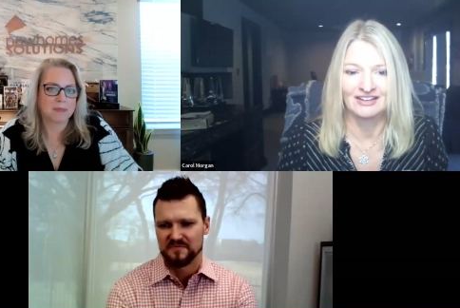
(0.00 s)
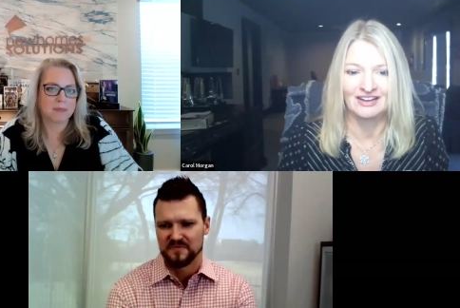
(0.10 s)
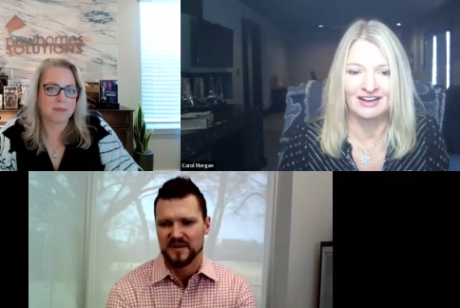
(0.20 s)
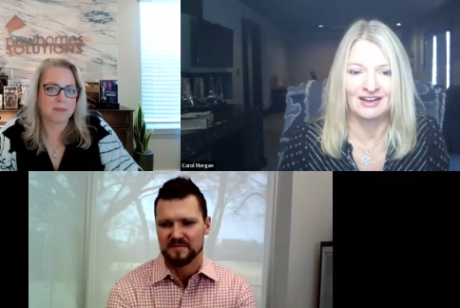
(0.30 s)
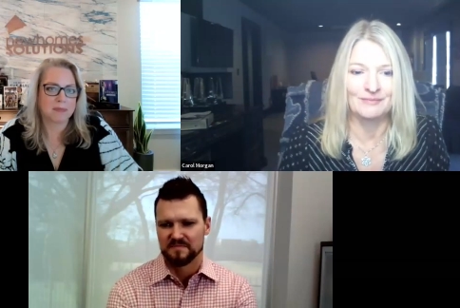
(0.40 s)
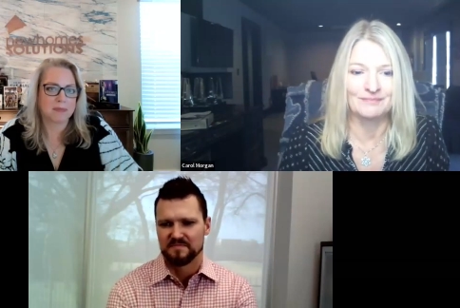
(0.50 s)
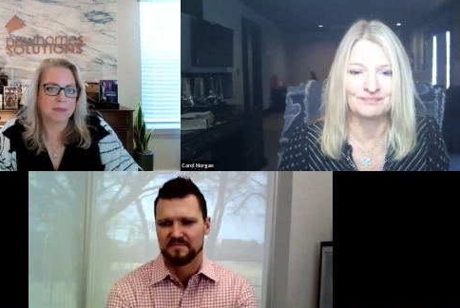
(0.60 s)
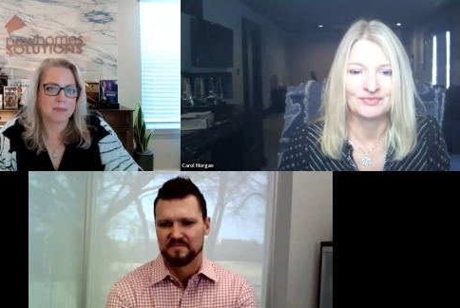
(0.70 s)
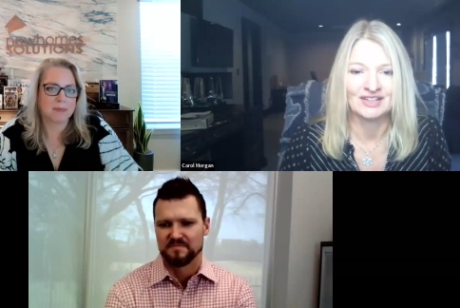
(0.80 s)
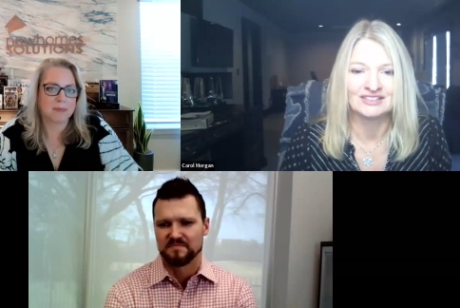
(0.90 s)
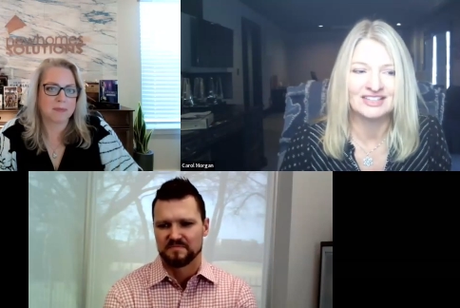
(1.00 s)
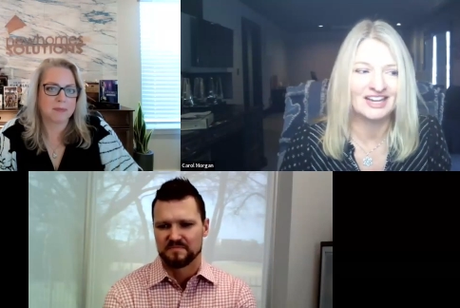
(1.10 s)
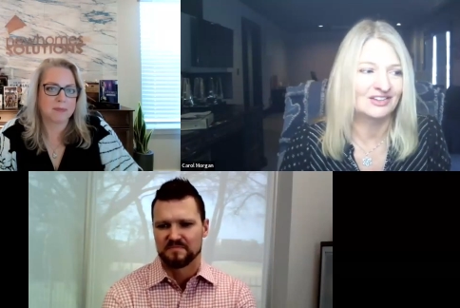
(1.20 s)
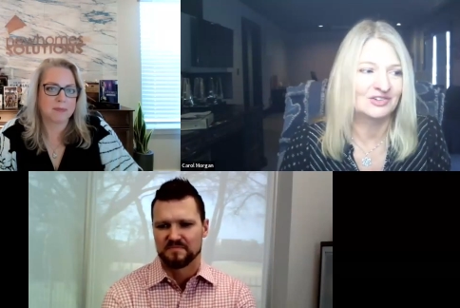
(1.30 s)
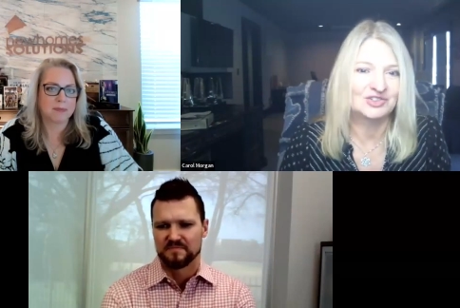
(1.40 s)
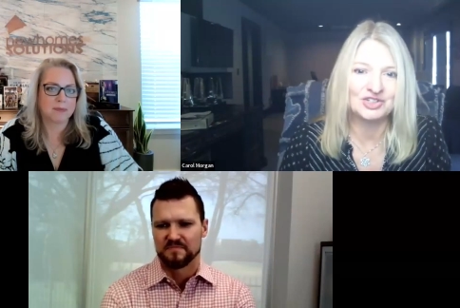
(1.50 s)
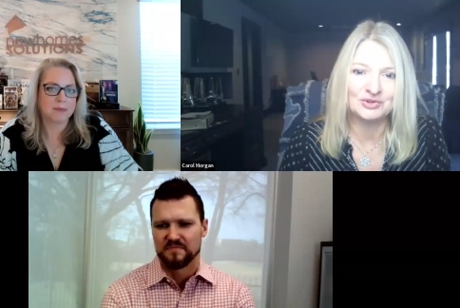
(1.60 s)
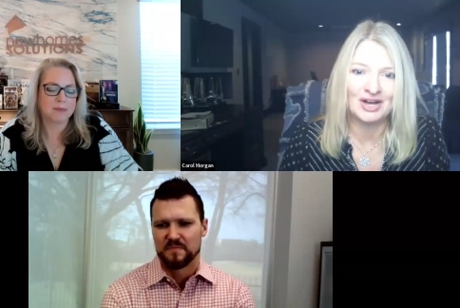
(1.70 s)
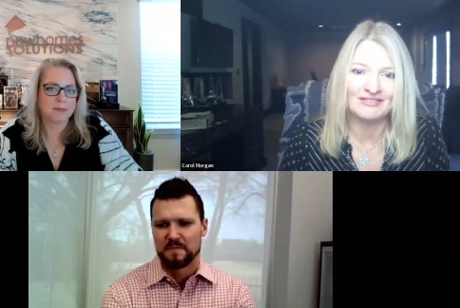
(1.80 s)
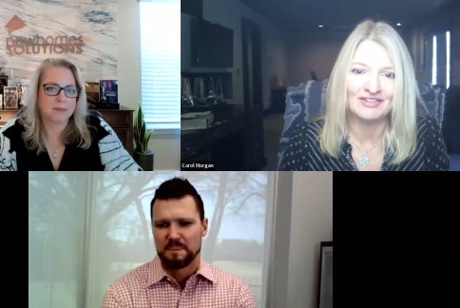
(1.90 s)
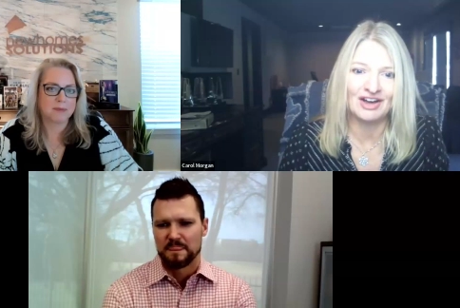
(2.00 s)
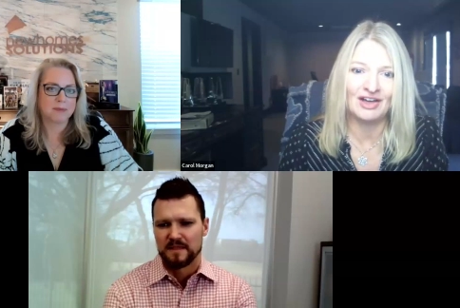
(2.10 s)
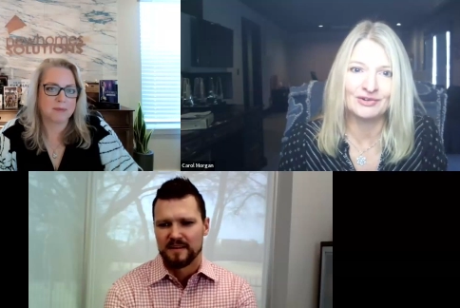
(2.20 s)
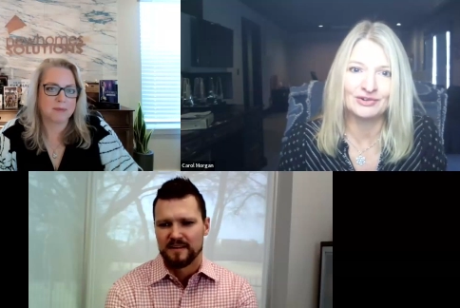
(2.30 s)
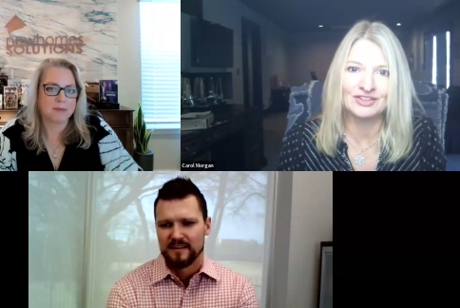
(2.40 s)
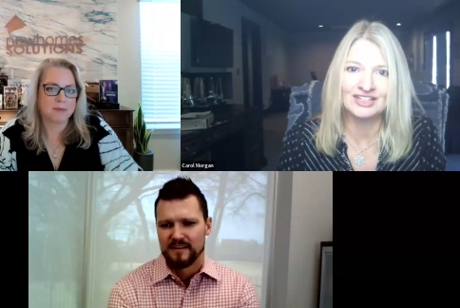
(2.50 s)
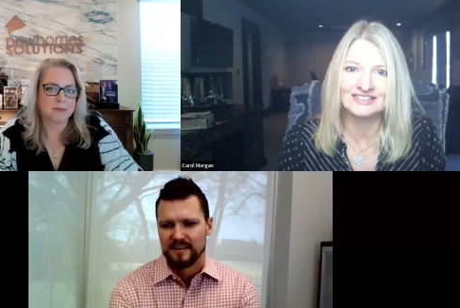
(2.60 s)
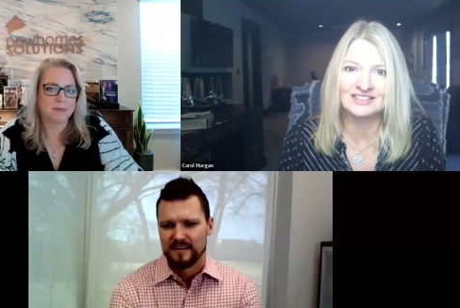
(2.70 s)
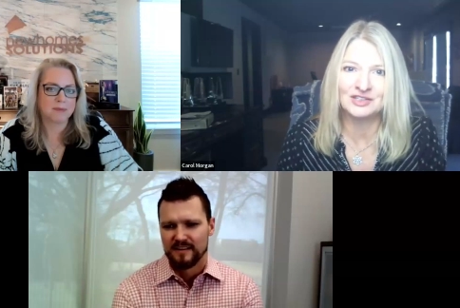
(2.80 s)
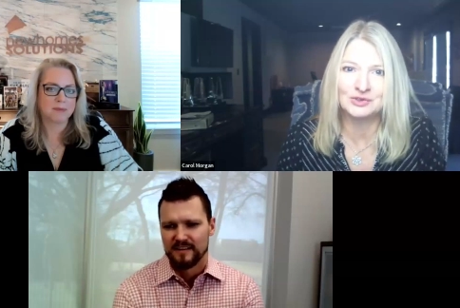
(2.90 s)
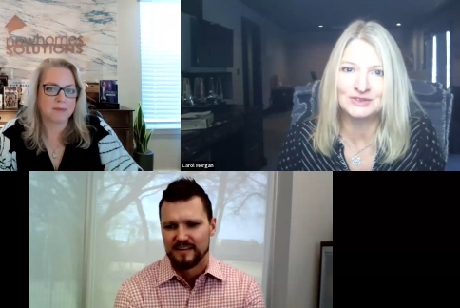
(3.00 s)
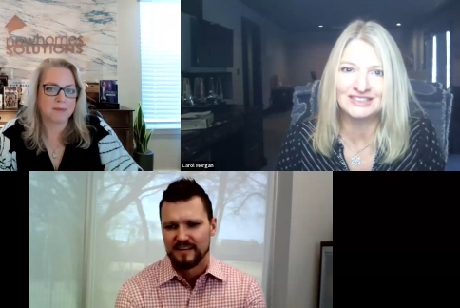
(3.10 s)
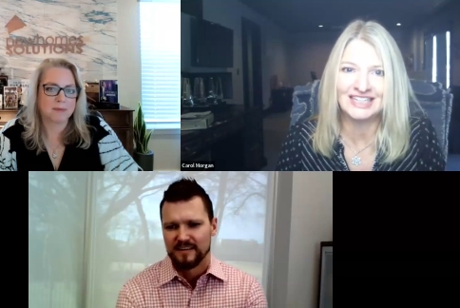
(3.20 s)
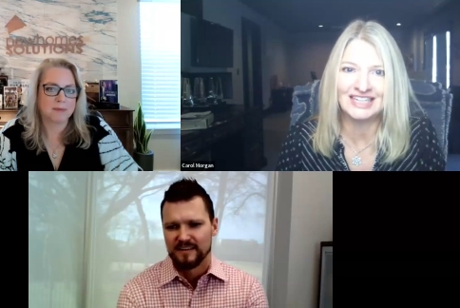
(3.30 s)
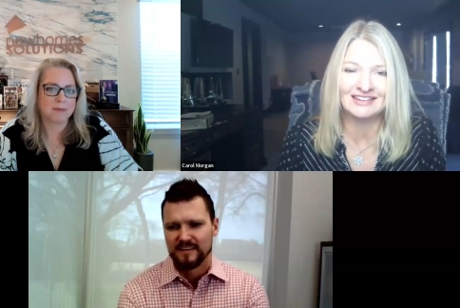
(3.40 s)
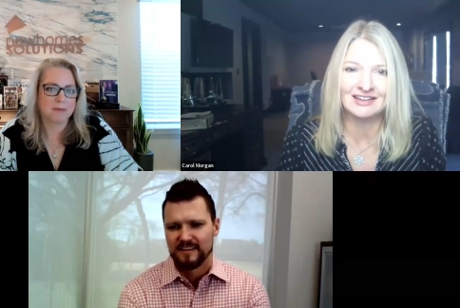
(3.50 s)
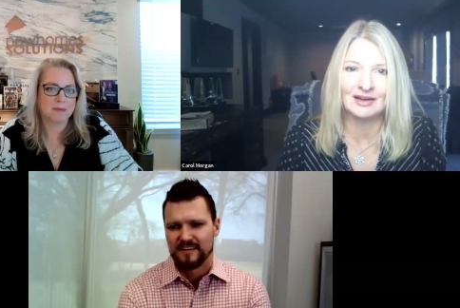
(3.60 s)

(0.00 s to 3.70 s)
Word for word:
Speaker 1: Um, Taylor, do you have other things that you see that